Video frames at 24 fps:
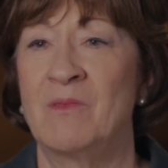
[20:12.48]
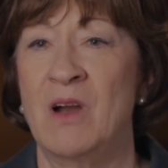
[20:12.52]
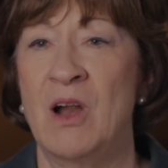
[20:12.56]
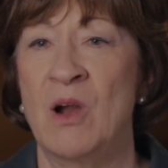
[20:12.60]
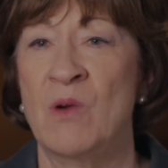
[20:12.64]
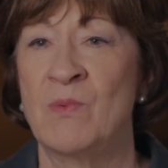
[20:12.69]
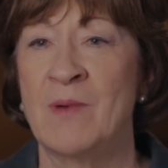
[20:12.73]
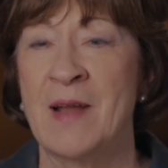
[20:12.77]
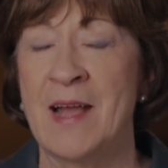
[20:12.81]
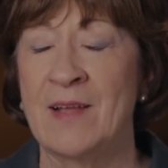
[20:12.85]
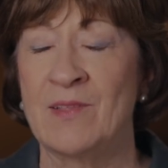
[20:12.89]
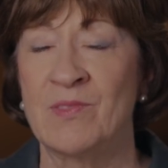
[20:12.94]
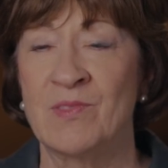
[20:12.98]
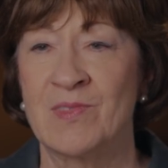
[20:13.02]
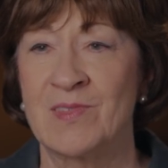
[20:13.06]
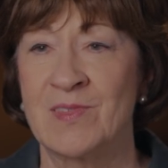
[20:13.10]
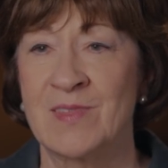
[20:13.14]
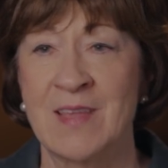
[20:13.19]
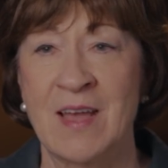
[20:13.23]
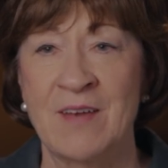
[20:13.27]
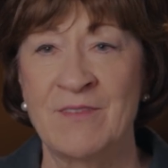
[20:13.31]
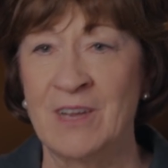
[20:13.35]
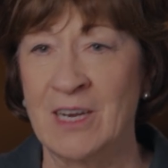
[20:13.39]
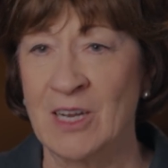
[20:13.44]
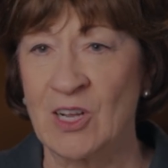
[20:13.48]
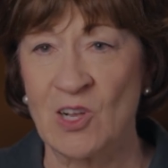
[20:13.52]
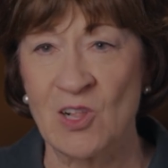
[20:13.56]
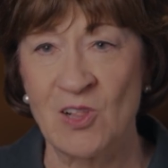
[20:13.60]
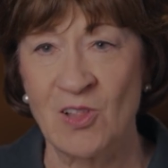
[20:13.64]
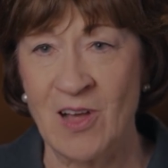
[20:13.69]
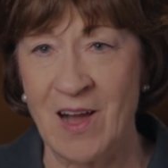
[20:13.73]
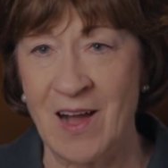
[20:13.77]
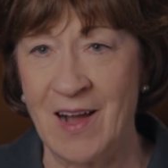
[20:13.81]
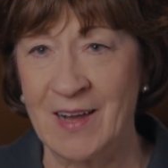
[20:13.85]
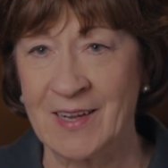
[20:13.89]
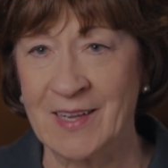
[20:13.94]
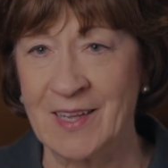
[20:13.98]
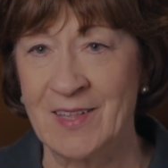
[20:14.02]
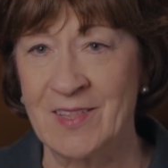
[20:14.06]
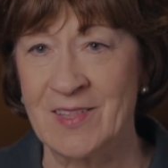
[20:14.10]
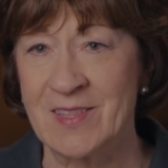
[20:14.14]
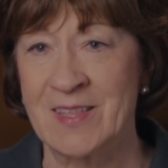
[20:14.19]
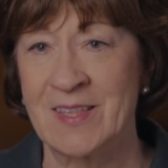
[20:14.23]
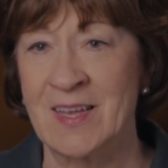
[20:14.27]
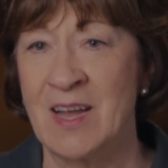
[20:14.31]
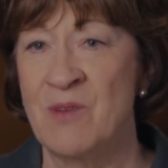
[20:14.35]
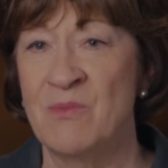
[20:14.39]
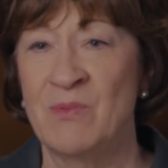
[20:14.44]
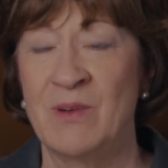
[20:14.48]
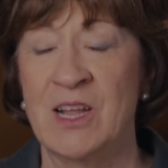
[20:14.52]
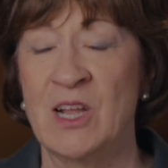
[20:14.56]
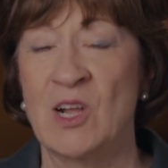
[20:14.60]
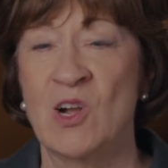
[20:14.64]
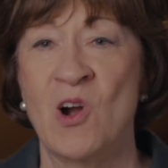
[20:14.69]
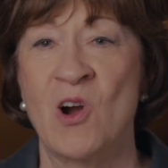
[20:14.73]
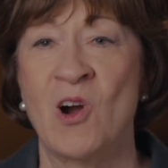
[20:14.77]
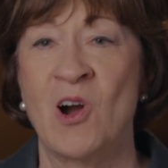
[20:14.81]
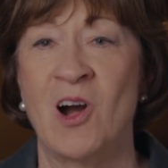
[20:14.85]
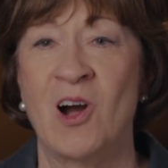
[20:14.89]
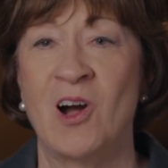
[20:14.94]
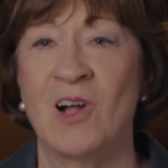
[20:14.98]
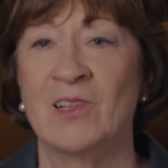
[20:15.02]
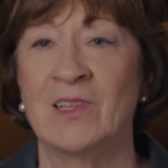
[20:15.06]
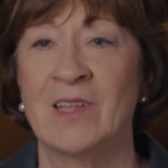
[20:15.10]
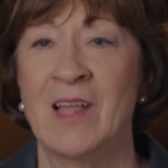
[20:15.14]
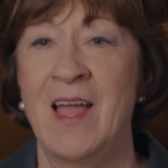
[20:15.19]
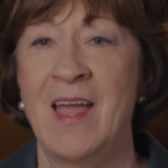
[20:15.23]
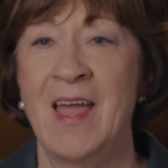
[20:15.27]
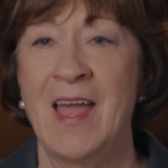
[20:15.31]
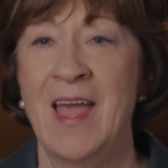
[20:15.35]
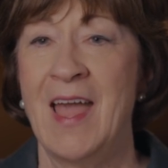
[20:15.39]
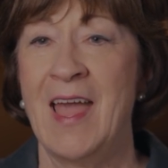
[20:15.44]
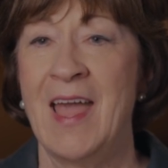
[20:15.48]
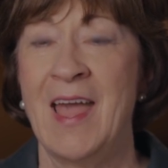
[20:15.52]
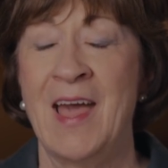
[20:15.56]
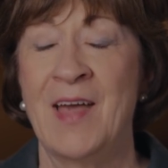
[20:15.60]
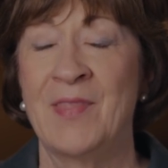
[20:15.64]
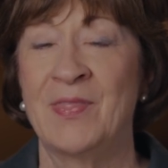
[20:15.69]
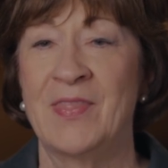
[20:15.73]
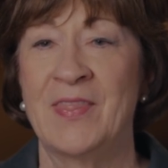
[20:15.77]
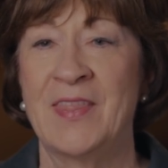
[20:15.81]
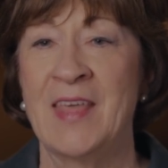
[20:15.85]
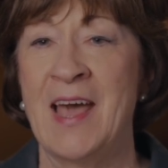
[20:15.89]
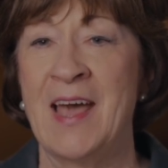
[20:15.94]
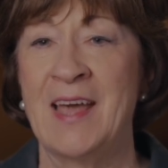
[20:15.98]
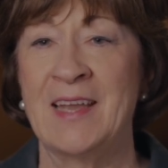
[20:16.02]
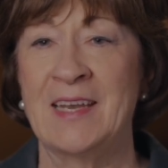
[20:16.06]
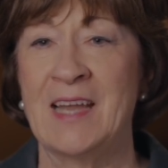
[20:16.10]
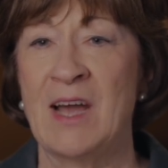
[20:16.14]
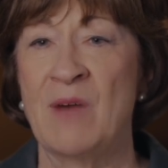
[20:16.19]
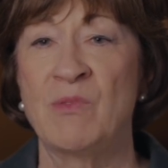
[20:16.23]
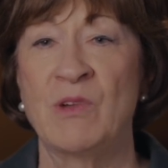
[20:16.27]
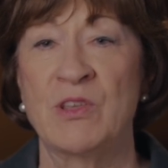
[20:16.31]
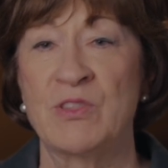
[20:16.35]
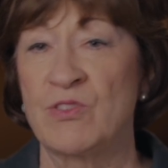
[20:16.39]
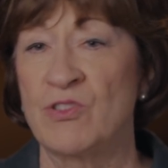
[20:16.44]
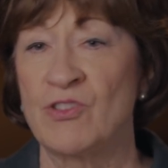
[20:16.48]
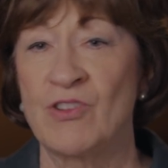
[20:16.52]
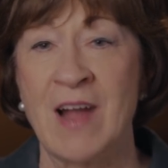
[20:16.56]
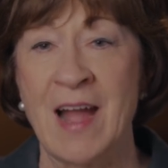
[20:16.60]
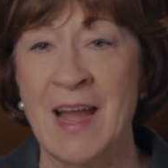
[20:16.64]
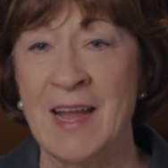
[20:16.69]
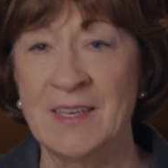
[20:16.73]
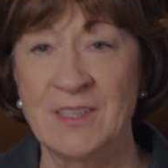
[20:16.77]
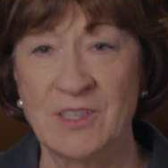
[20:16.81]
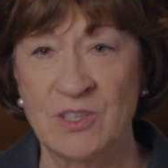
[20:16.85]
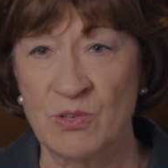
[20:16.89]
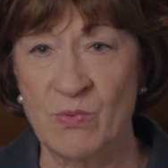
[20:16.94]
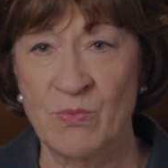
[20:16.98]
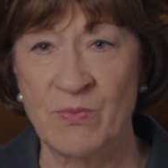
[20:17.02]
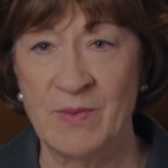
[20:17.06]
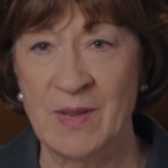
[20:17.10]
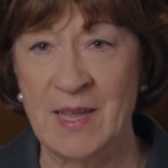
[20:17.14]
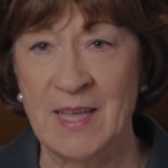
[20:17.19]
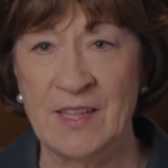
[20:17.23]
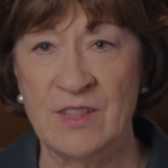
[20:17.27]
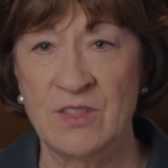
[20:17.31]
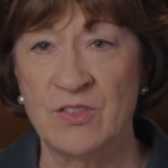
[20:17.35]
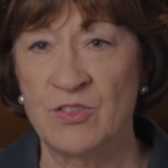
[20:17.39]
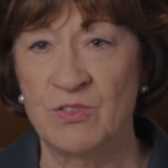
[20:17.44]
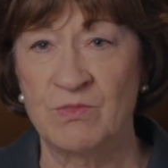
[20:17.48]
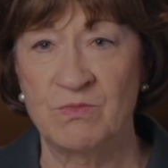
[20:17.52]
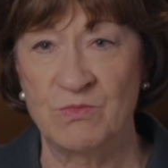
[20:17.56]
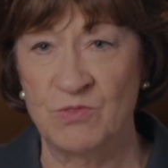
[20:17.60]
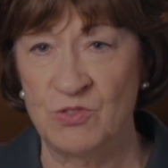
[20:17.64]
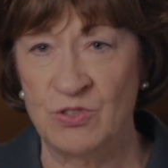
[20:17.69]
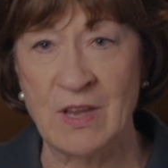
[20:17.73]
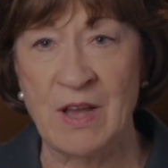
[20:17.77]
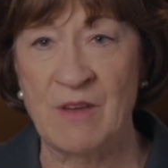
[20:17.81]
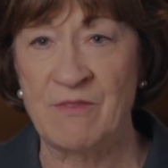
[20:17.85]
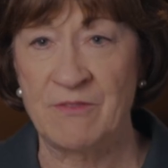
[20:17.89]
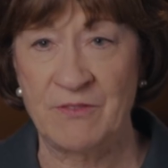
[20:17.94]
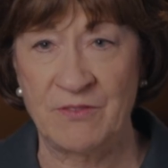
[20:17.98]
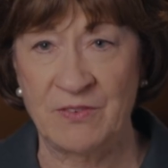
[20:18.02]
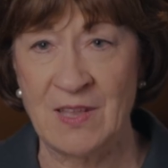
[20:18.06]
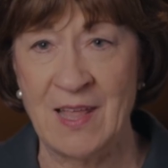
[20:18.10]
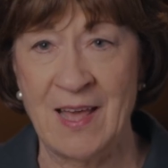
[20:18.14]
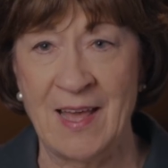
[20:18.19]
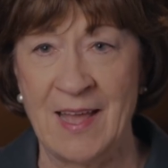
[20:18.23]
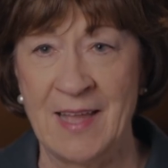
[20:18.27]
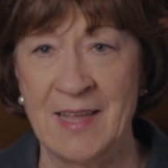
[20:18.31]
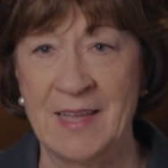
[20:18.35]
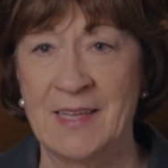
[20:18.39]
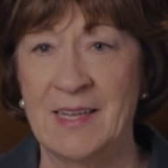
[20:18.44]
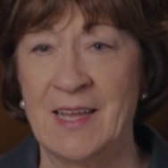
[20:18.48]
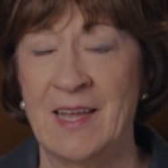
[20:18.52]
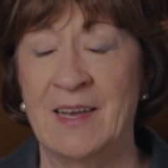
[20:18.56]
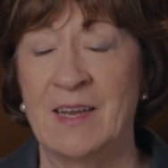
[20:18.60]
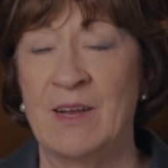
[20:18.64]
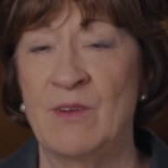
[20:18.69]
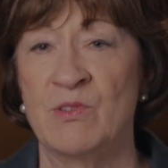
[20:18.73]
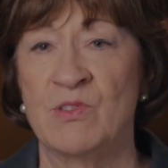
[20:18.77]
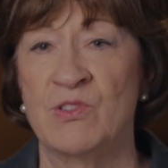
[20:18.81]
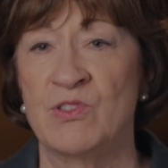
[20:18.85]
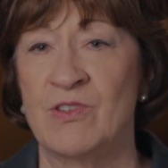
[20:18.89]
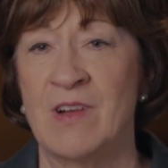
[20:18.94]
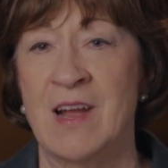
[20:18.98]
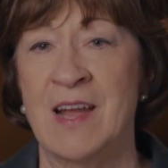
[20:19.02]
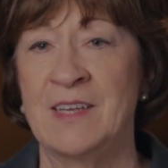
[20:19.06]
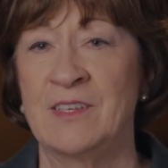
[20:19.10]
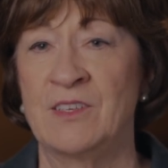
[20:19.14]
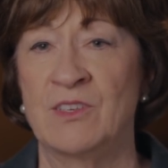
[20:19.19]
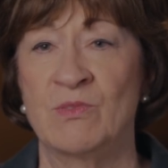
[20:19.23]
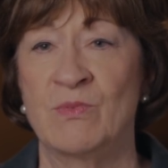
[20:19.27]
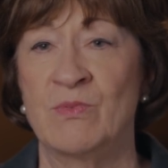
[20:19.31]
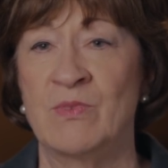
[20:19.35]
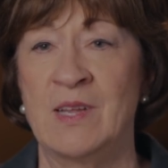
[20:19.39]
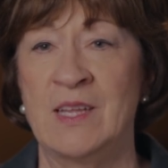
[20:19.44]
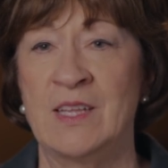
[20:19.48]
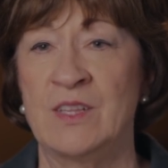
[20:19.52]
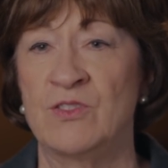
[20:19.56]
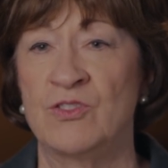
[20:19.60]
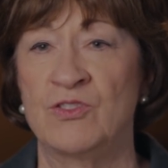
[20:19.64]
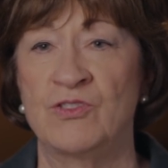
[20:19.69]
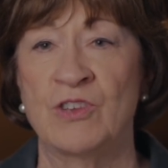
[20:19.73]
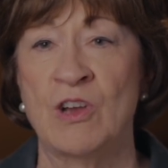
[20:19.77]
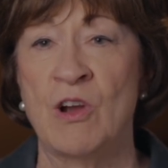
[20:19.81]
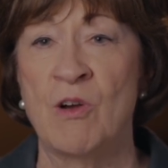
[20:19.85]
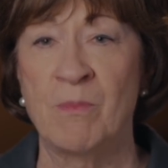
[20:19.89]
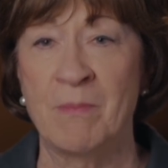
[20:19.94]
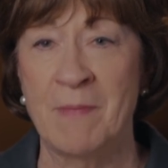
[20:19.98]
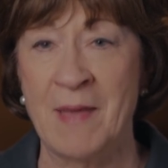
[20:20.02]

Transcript: around 7 o'clock, as I recall. And then I was trying to reach Jeff Flake and I was trying to reach Joe